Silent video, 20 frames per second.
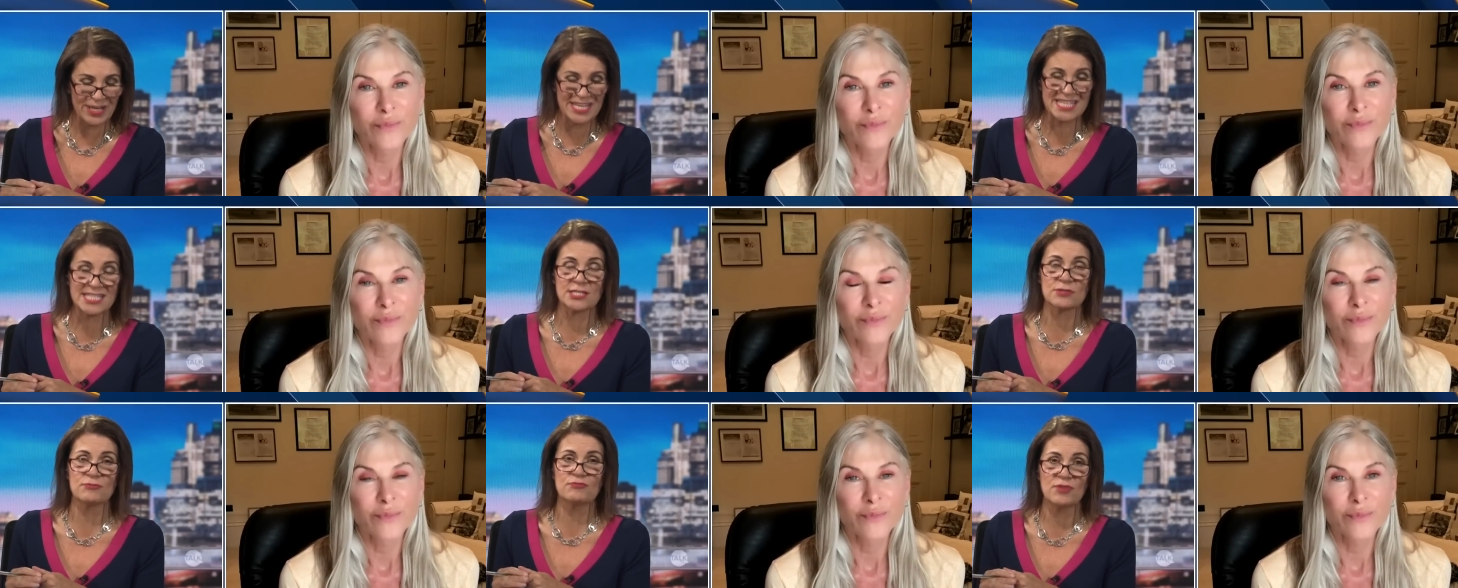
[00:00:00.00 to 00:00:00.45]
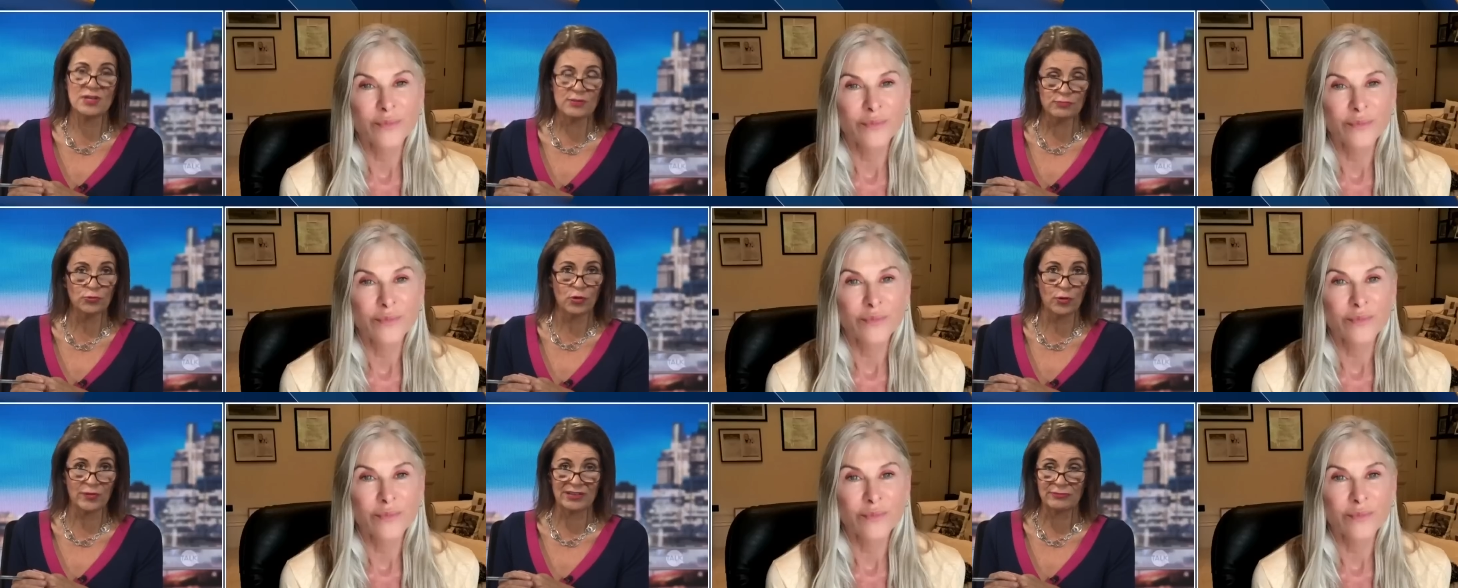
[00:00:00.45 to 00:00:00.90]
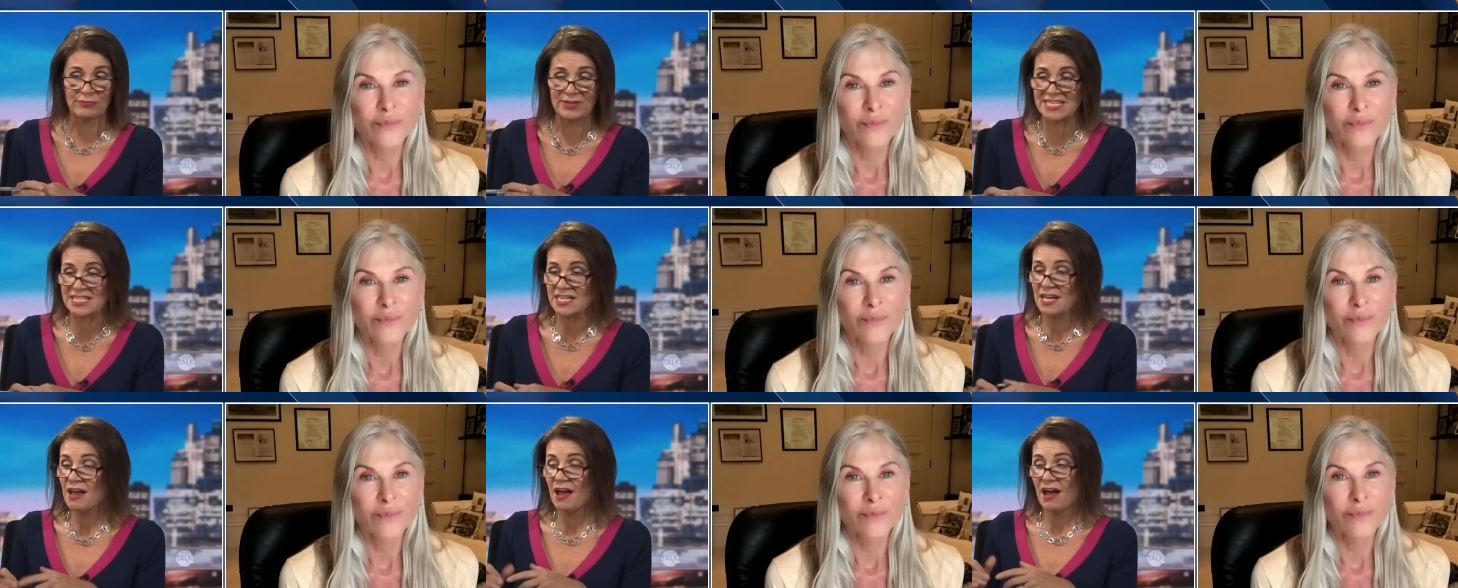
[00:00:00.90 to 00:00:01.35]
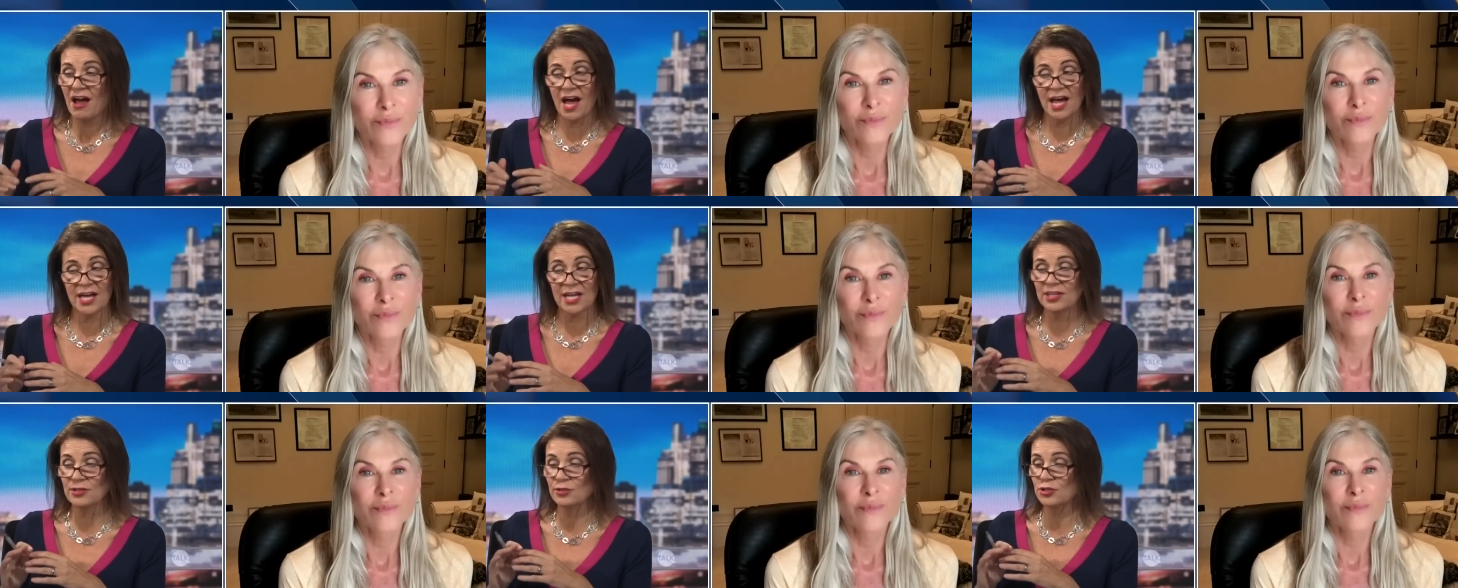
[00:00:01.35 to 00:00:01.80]
Speaker 1: It's a rip roaring read.
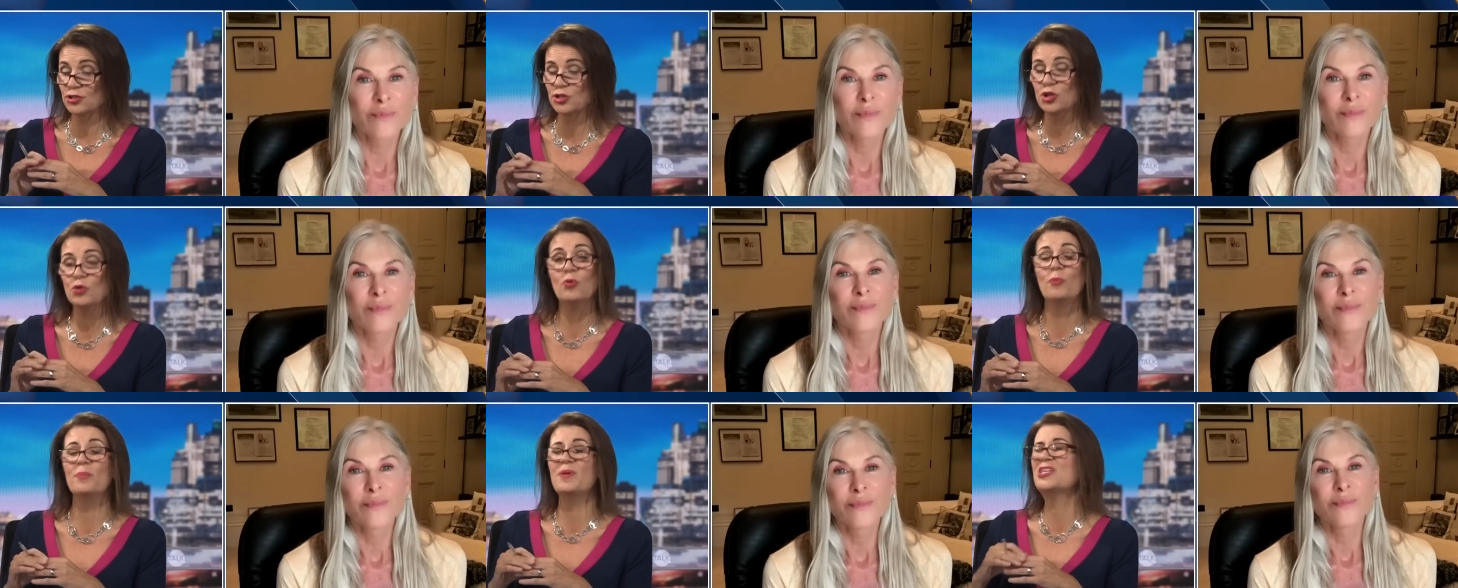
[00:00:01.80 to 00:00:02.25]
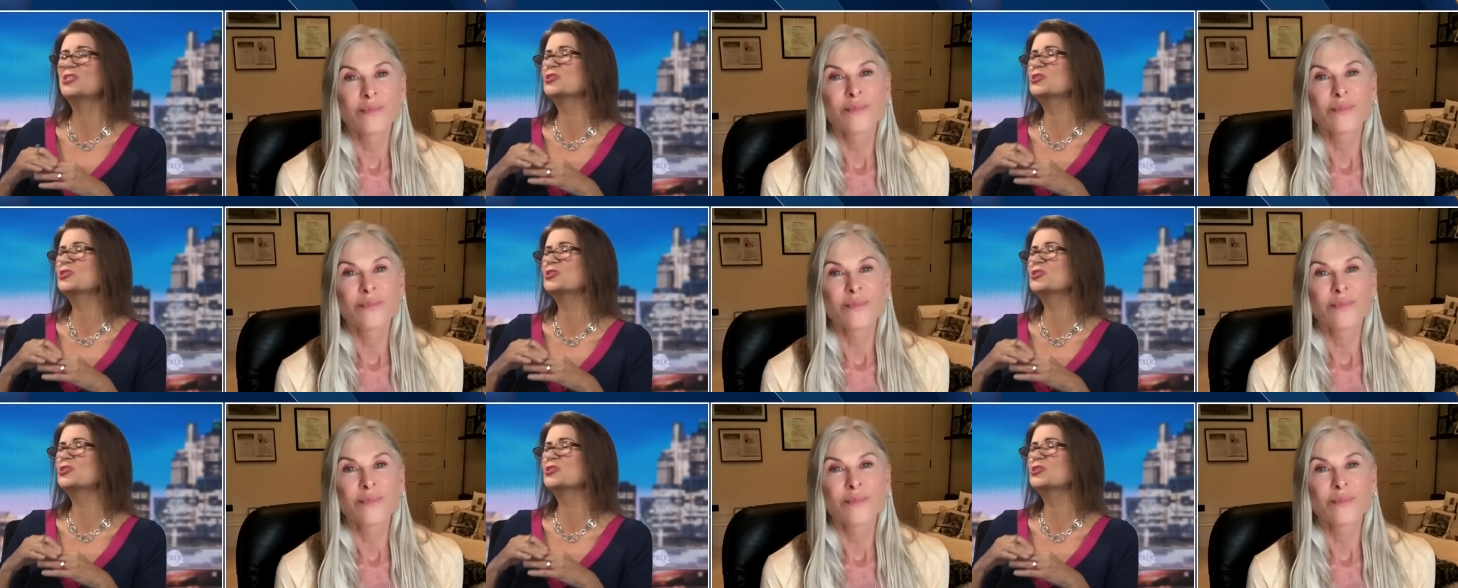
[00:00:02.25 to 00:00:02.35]
Uh, you will be